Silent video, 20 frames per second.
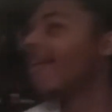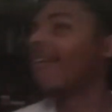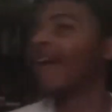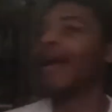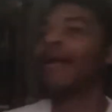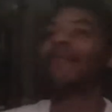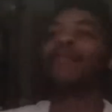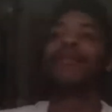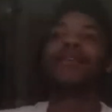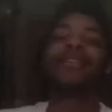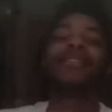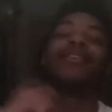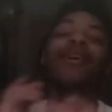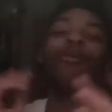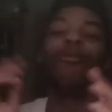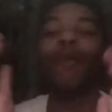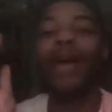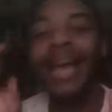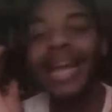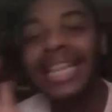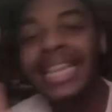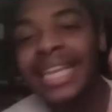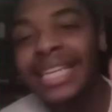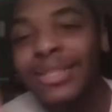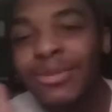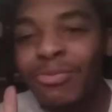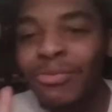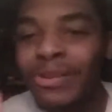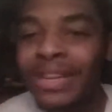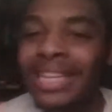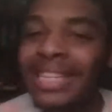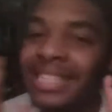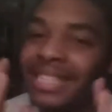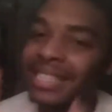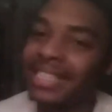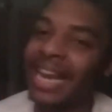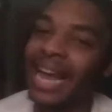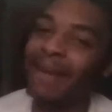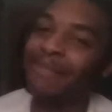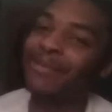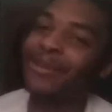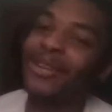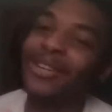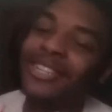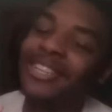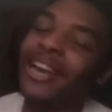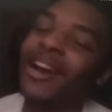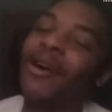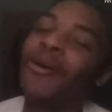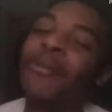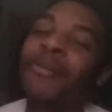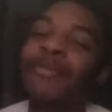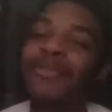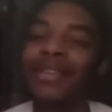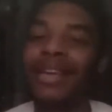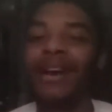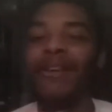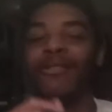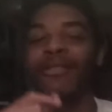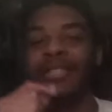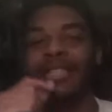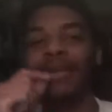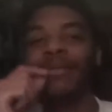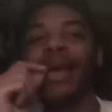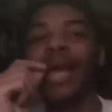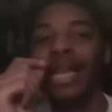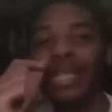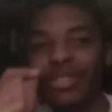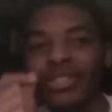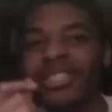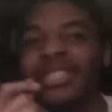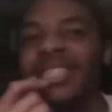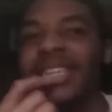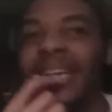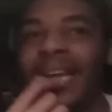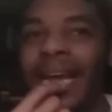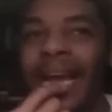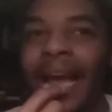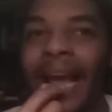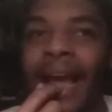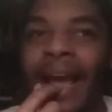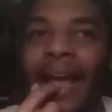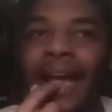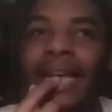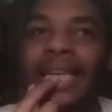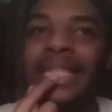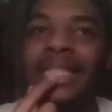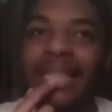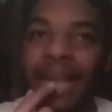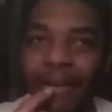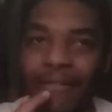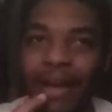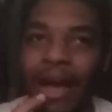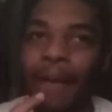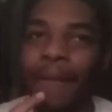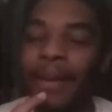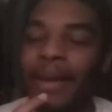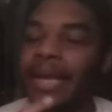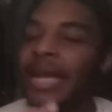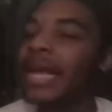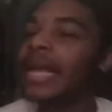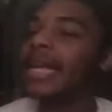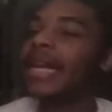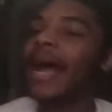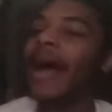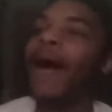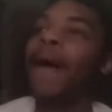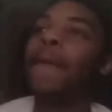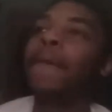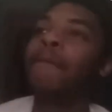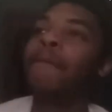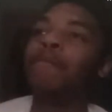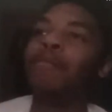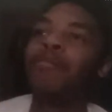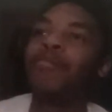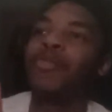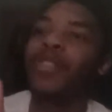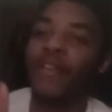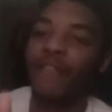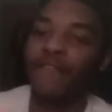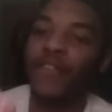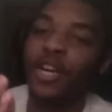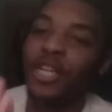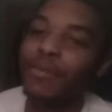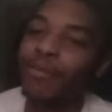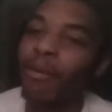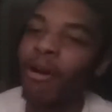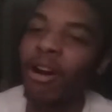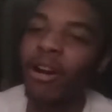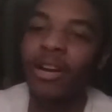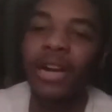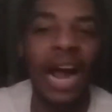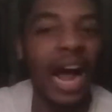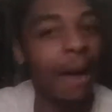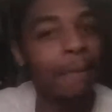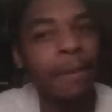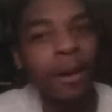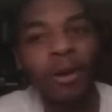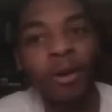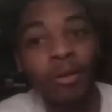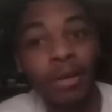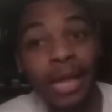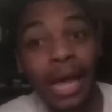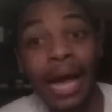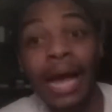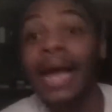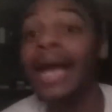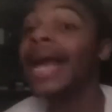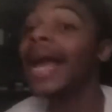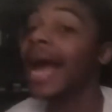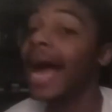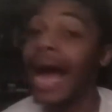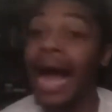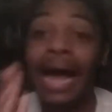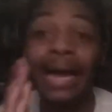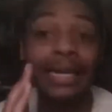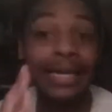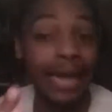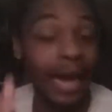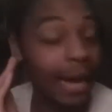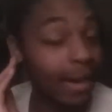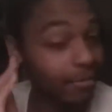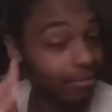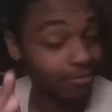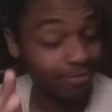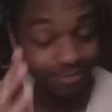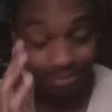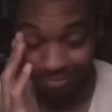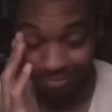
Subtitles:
okay, so in this week's chapter, some interesting stuff happened. Now, the first part, I'm not gonna lie, I